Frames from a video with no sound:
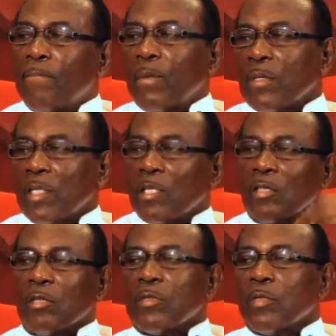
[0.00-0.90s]

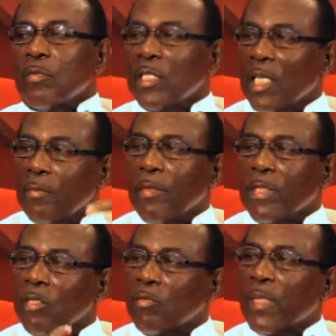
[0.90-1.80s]
Because we
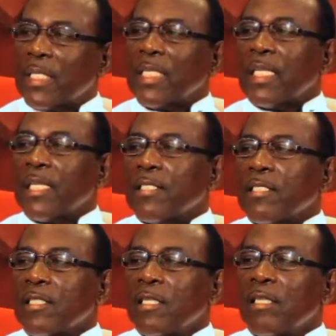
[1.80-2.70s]
celebrating 20
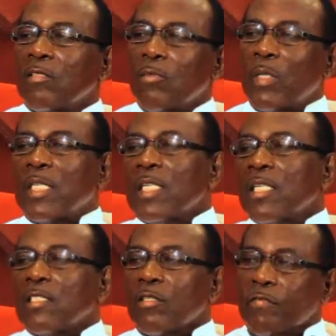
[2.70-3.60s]
years. 20
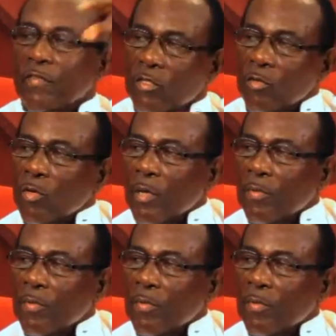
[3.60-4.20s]
years of the Soca